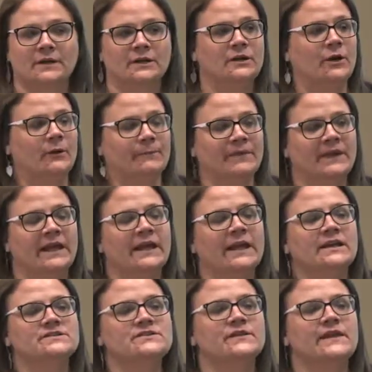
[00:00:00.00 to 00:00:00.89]
No.
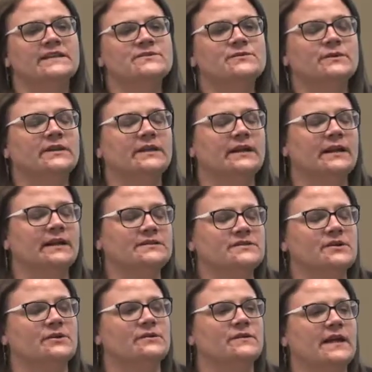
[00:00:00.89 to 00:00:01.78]
So that's really,
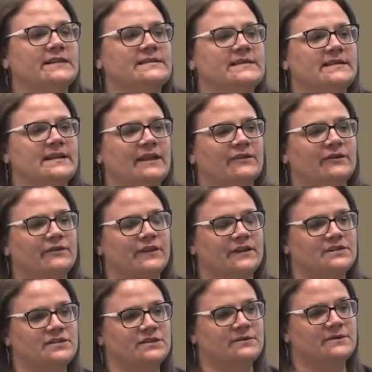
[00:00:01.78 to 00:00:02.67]
so that's another
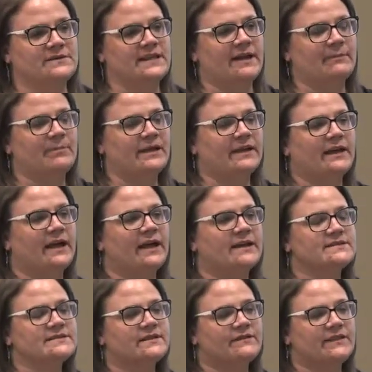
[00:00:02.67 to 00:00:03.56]
thing too, is that
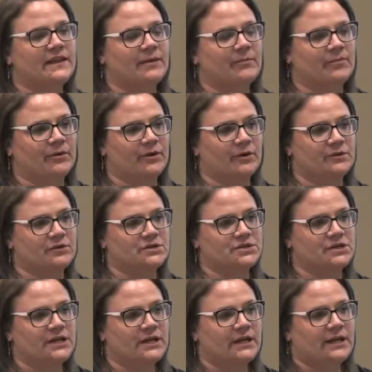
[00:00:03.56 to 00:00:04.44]
because of the
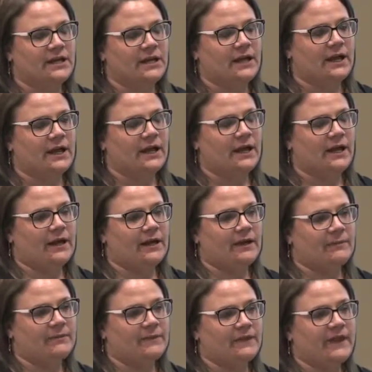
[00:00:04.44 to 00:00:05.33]
approach
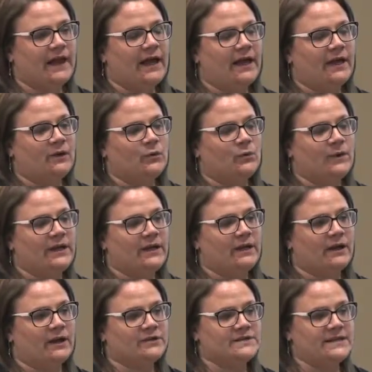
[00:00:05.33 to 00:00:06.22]
um, that
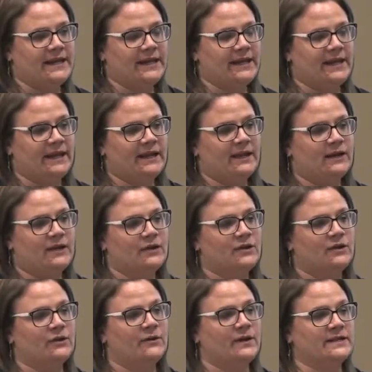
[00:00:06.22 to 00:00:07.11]
we are taking,
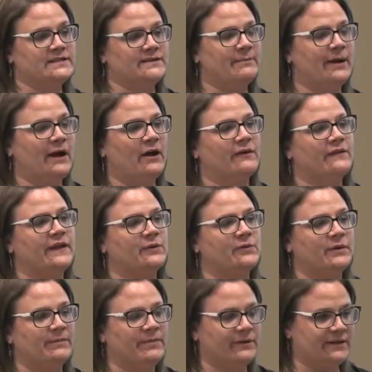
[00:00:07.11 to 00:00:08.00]
you know, it's about
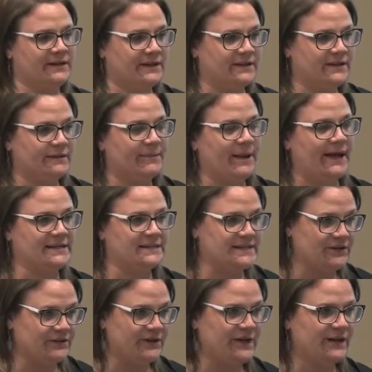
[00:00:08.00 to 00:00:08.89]
then rebuilding the
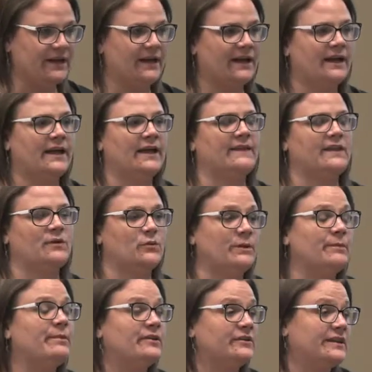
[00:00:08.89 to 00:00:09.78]
bacteria and then
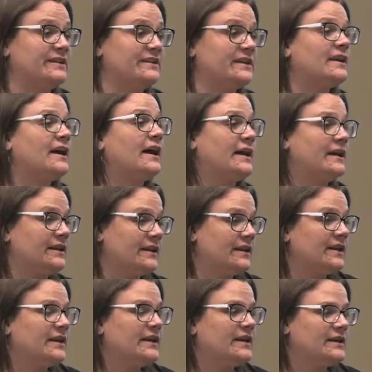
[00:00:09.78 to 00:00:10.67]
rebuilding the gut.
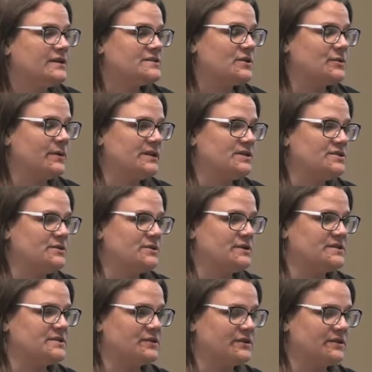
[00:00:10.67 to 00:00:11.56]
So we do
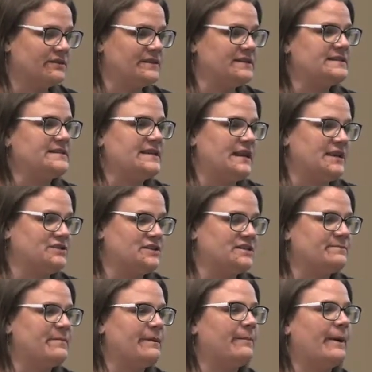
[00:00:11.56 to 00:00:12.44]
it sort of in
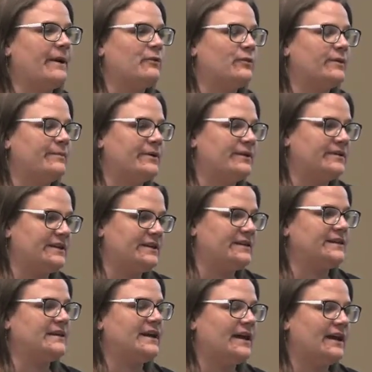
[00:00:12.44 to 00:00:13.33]
stages, but by rebuilding
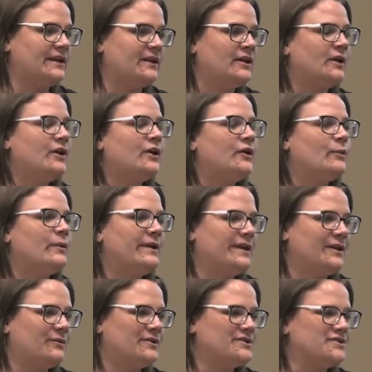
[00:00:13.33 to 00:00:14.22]
the gut, we
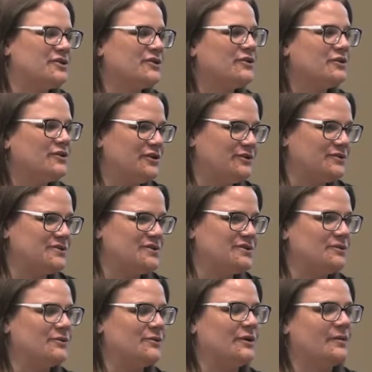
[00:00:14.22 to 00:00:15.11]
can return you
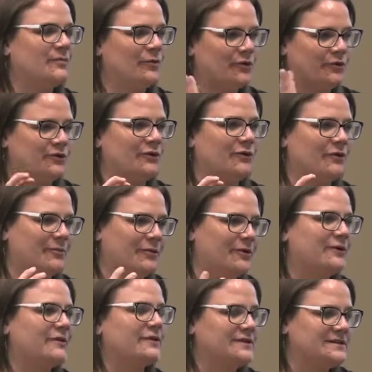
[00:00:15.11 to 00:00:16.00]
to a more
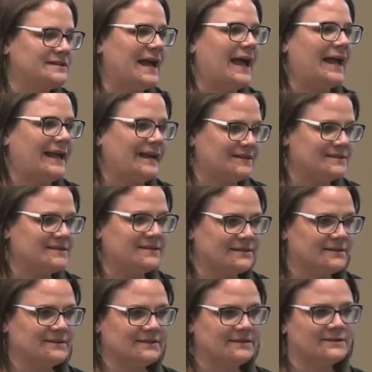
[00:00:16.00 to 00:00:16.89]
normal diet.